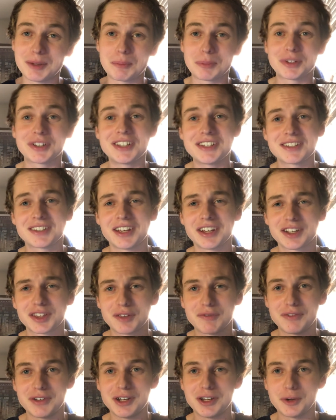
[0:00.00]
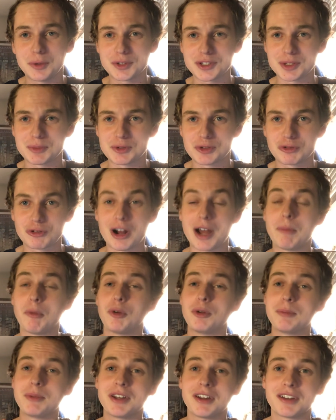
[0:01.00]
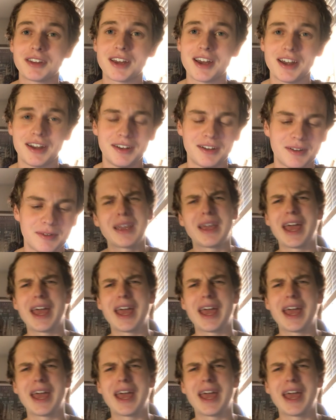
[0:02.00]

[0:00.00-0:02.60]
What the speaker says: please like the video and subscribe, it would mean a ton.